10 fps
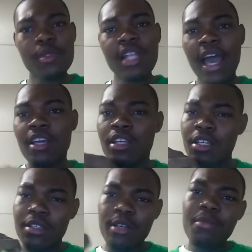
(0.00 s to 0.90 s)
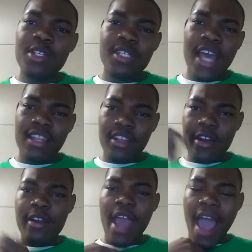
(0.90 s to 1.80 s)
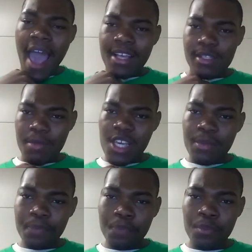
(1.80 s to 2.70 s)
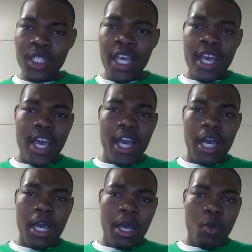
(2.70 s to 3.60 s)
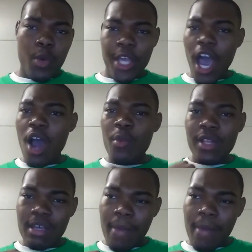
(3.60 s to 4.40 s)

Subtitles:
was like, them bitches had the nerve to ask me, were y'all really